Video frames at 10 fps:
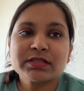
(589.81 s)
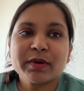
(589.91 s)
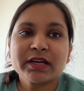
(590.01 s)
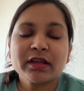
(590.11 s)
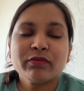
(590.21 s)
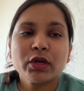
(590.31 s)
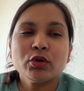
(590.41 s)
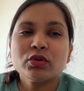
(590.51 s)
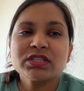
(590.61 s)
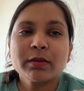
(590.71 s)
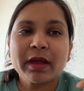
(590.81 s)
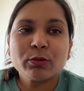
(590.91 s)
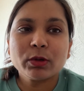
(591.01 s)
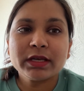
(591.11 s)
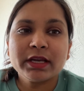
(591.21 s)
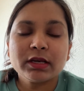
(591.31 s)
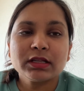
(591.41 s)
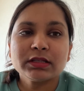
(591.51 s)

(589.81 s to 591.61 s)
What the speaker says: But if you're using manual needle,